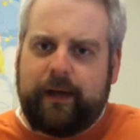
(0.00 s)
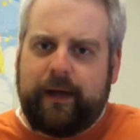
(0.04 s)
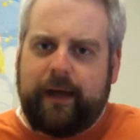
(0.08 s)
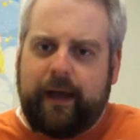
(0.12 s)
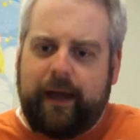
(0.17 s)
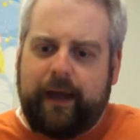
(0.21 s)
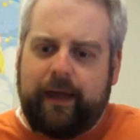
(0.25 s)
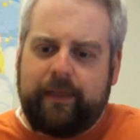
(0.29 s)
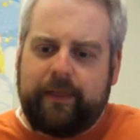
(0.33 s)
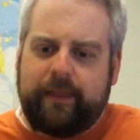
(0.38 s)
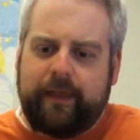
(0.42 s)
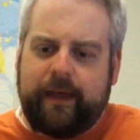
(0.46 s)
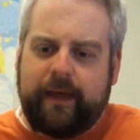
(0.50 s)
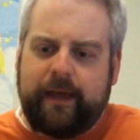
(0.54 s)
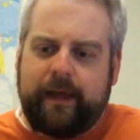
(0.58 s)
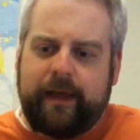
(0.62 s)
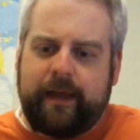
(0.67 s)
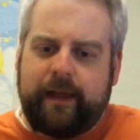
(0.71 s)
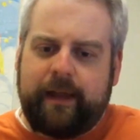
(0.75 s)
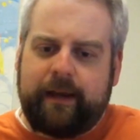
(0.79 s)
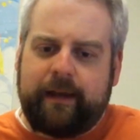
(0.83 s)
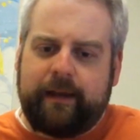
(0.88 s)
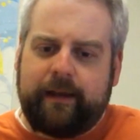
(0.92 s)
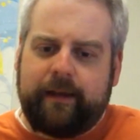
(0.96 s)
and
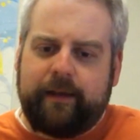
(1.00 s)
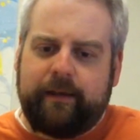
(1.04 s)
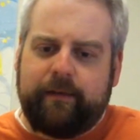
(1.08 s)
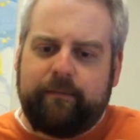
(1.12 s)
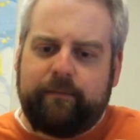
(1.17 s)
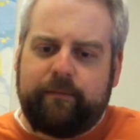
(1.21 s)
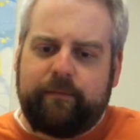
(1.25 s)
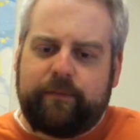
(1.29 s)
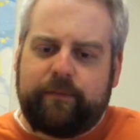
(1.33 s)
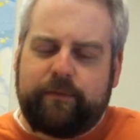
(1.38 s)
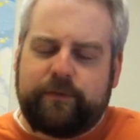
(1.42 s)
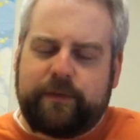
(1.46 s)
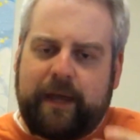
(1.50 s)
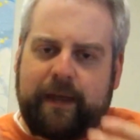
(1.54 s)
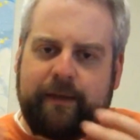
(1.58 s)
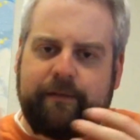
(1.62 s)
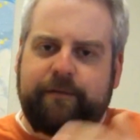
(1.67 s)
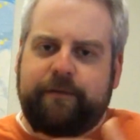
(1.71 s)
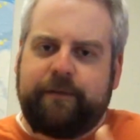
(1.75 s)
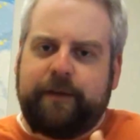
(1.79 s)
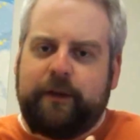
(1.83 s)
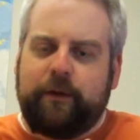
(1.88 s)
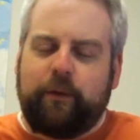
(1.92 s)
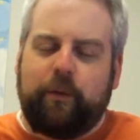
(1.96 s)
then 10
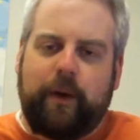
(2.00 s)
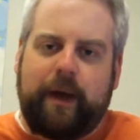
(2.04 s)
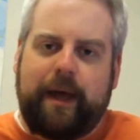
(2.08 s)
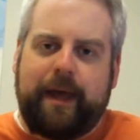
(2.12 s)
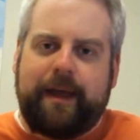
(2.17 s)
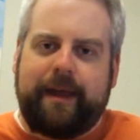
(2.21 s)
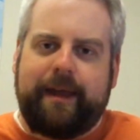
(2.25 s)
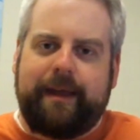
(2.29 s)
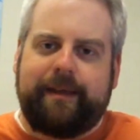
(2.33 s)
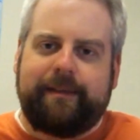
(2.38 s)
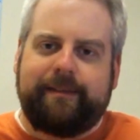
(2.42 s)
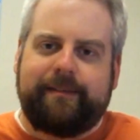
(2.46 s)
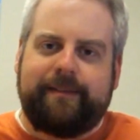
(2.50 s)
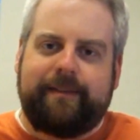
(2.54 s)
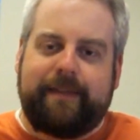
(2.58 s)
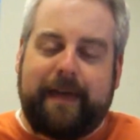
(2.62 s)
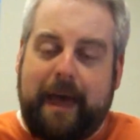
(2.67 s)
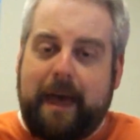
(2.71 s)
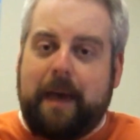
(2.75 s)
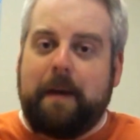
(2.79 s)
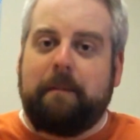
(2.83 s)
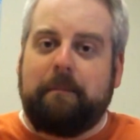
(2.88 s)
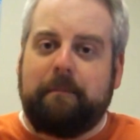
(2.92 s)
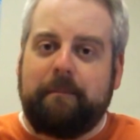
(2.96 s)
feet away is
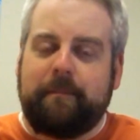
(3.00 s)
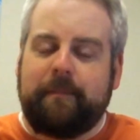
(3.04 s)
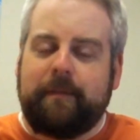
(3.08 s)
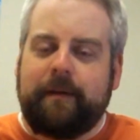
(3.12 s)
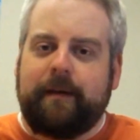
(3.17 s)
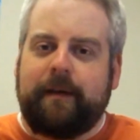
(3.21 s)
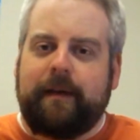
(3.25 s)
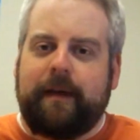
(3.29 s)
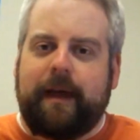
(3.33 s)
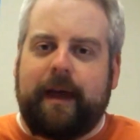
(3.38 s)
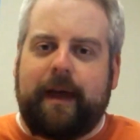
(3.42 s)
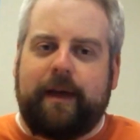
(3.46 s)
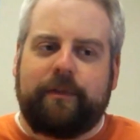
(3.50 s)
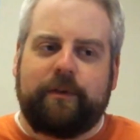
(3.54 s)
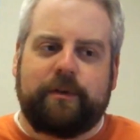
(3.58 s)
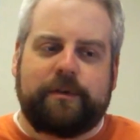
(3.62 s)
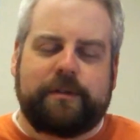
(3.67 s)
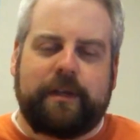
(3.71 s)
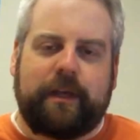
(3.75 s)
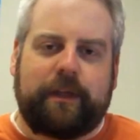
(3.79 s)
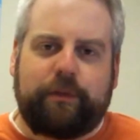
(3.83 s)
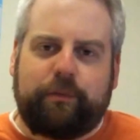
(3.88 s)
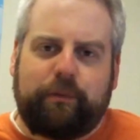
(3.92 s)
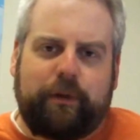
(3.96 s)
them, and there's
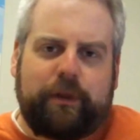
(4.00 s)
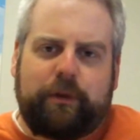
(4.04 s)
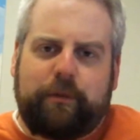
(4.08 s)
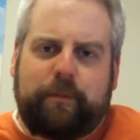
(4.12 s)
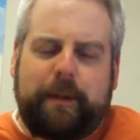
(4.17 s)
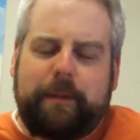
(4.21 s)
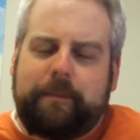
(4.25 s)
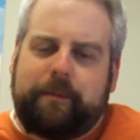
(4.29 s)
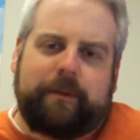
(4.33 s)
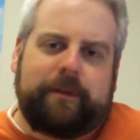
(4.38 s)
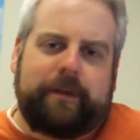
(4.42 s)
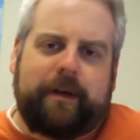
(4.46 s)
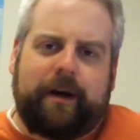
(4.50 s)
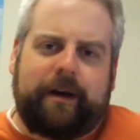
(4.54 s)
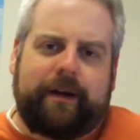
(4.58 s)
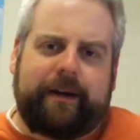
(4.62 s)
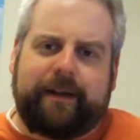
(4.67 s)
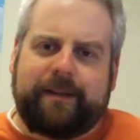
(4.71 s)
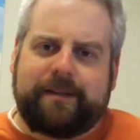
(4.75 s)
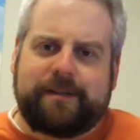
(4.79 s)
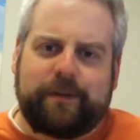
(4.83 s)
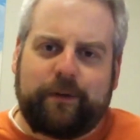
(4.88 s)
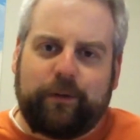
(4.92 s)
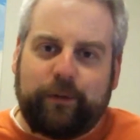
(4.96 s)
like 3 other people in the
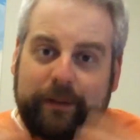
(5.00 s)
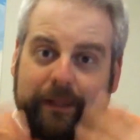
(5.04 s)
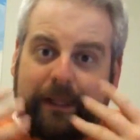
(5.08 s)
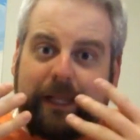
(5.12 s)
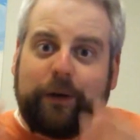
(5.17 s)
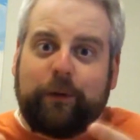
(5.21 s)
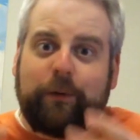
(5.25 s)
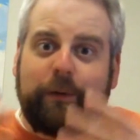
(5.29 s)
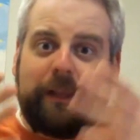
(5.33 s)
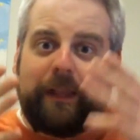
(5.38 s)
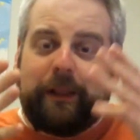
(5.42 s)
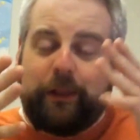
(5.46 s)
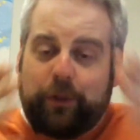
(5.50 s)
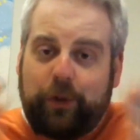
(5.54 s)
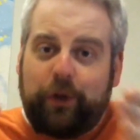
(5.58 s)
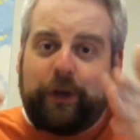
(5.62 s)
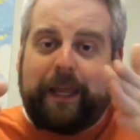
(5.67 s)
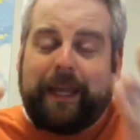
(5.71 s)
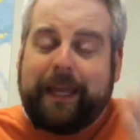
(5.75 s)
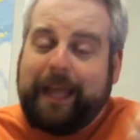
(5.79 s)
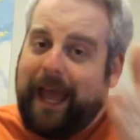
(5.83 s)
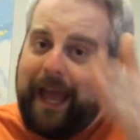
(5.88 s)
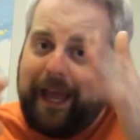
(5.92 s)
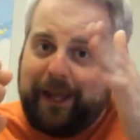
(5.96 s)
audience, and they're literally
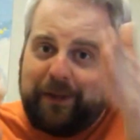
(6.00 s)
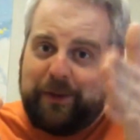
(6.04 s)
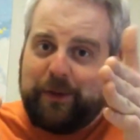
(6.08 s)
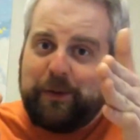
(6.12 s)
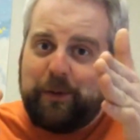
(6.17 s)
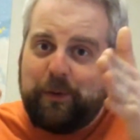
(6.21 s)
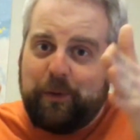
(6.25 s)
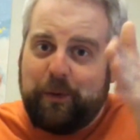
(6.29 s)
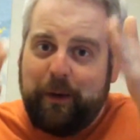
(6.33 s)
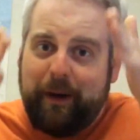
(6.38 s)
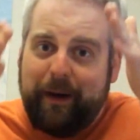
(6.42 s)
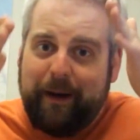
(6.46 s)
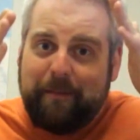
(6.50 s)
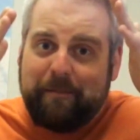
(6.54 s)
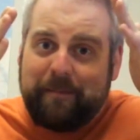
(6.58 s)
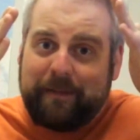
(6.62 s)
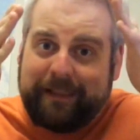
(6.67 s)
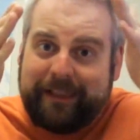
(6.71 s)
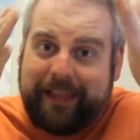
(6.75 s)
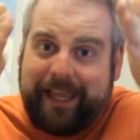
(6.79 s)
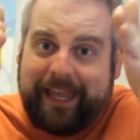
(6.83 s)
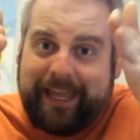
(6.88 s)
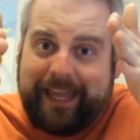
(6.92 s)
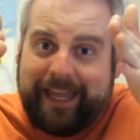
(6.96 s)
looking at you,
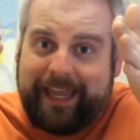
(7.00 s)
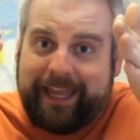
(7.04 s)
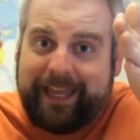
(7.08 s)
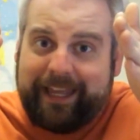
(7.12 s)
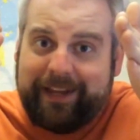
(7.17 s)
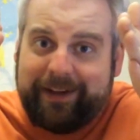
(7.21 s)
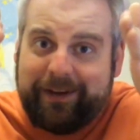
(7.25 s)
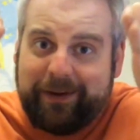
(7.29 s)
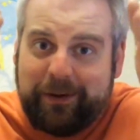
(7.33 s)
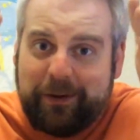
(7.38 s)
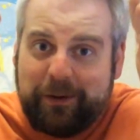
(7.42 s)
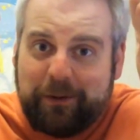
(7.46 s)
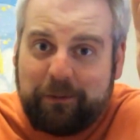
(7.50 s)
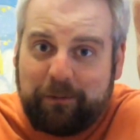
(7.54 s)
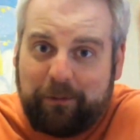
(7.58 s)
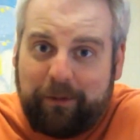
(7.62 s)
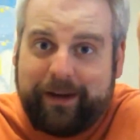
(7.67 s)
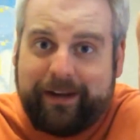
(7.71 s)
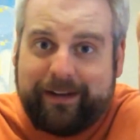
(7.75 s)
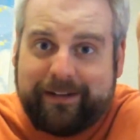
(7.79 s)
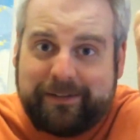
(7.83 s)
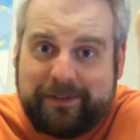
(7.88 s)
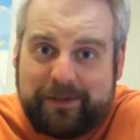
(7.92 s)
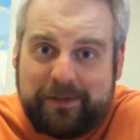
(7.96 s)
playing
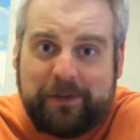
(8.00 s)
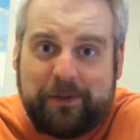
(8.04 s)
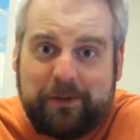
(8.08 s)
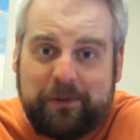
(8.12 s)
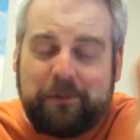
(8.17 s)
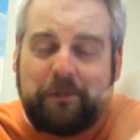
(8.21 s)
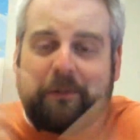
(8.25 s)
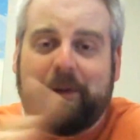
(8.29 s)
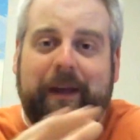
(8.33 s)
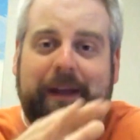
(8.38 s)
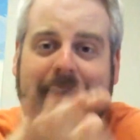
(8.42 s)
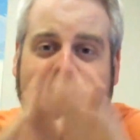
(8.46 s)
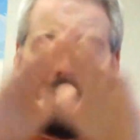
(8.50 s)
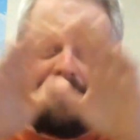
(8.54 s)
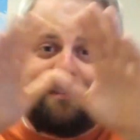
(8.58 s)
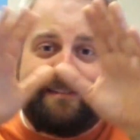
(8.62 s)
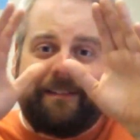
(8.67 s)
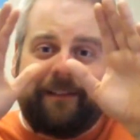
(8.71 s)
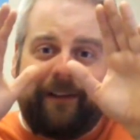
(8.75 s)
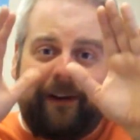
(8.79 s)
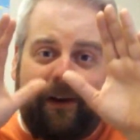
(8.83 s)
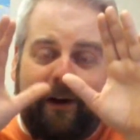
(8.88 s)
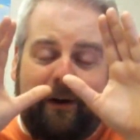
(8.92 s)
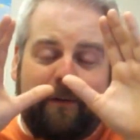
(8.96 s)
right to you.
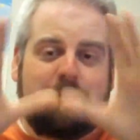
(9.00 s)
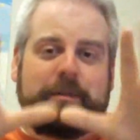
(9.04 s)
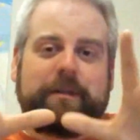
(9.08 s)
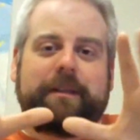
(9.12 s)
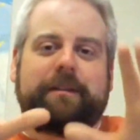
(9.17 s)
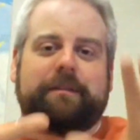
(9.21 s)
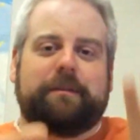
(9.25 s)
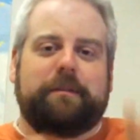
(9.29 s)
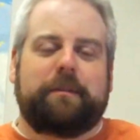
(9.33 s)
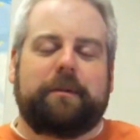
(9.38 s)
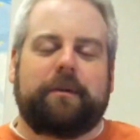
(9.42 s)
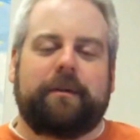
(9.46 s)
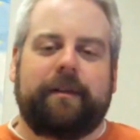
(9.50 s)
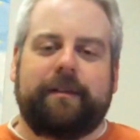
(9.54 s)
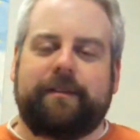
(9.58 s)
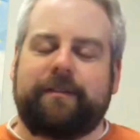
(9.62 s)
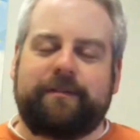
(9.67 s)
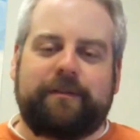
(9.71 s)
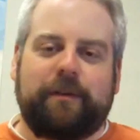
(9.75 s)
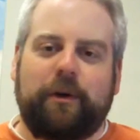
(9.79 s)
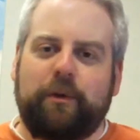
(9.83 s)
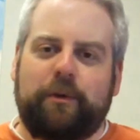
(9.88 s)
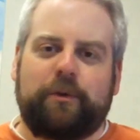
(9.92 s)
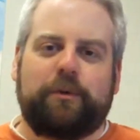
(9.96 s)
It's unbelievable. It's
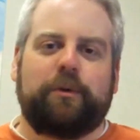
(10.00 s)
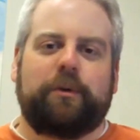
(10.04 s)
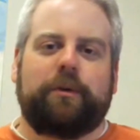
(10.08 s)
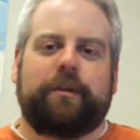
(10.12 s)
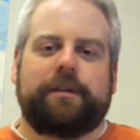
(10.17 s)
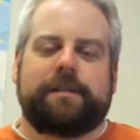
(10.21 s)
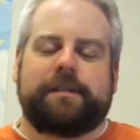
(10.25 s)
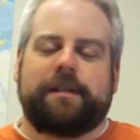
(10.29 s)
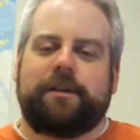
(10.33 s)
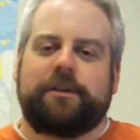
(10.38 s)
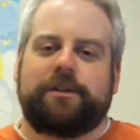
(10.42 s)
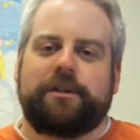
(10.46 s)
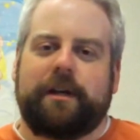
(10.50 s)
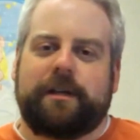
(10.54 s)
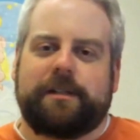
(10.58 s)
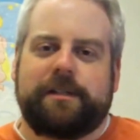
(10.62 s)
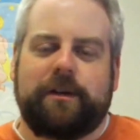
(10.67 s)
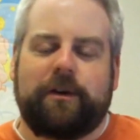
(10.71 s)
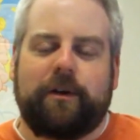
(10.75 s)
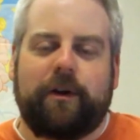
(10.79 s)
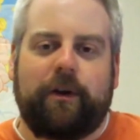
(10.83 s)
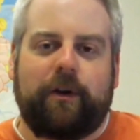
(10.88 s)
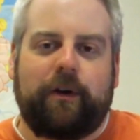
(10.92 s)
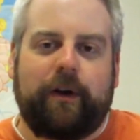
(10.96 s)
so cool. The sound checks
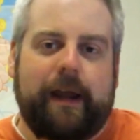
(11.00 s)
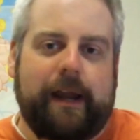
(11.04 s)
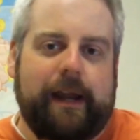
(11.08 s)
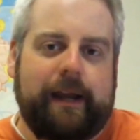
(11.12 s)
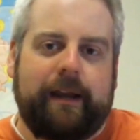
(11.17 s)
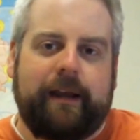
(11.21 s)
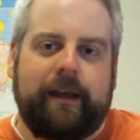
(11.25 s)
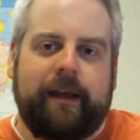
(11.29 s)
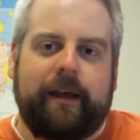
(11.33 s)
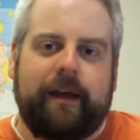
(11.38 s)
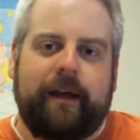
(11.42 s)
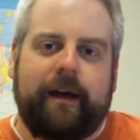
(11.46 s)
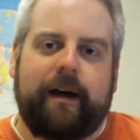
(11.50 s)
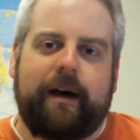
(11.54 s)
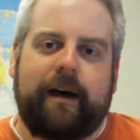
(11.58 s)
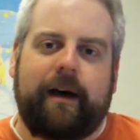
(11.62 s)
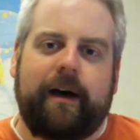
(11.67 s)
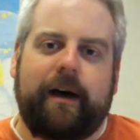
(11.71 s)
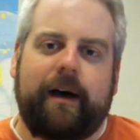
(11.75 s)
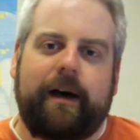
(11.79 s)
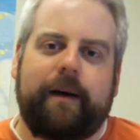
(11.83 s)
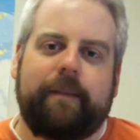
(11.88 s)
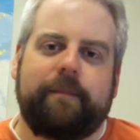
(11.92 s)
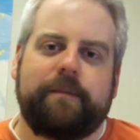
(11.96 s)
here are great.
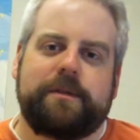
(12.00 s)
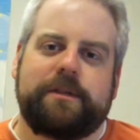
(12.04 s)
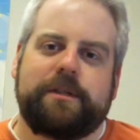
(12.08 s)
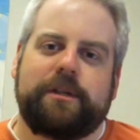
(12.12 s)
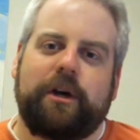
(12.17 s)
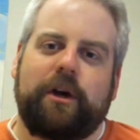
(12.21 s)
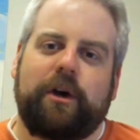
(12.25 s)
There's